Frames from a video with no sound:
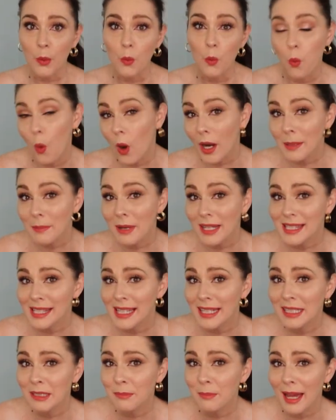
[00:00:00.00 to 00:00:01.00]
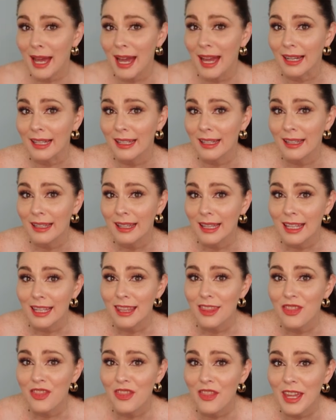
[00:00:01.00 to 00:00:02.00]
What am I sending back?
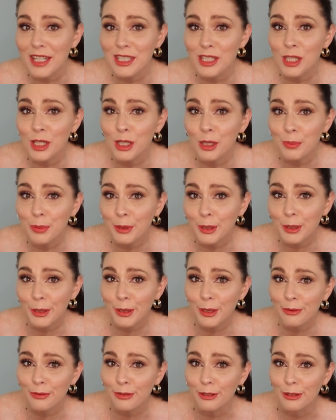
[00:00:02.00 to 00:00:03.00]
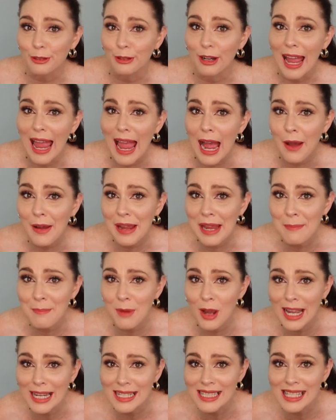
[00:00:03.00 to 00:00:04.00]
They're too beautiful. How am
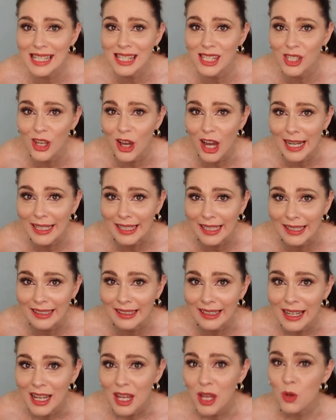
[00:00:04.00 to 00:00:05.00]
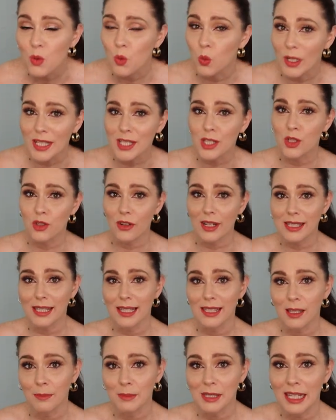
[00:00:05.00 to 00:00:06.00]
I deciding which
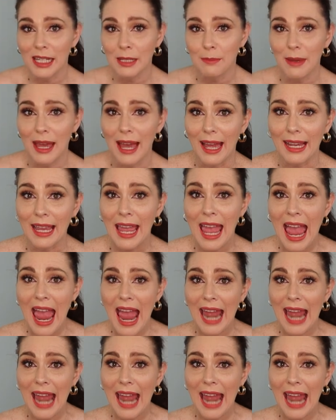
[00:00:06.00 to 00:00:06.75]
dresses I'm sending back?